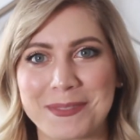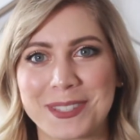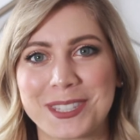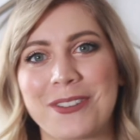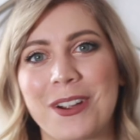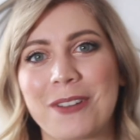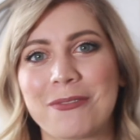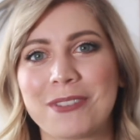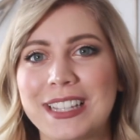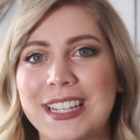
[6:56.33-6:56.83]

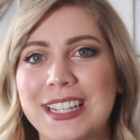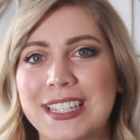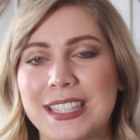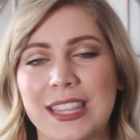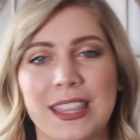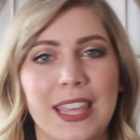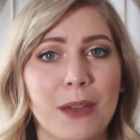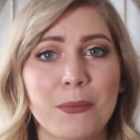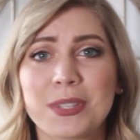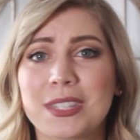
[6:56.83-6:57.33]
So I realized
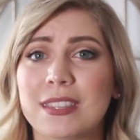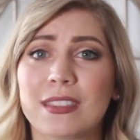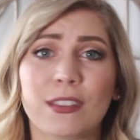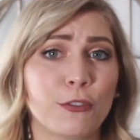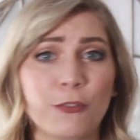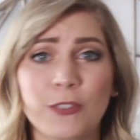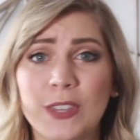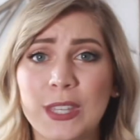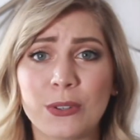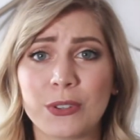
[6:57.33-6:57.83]
that that wasn't the
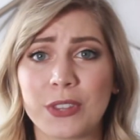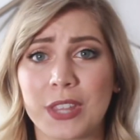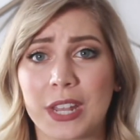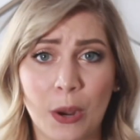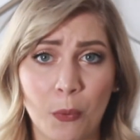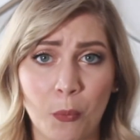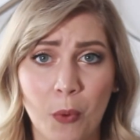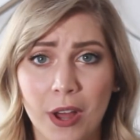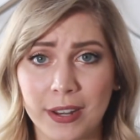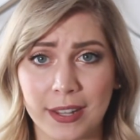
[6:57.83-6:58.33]
feel that
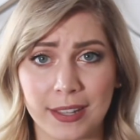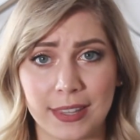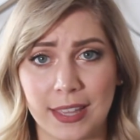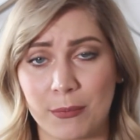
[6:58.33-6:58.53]
I wanted,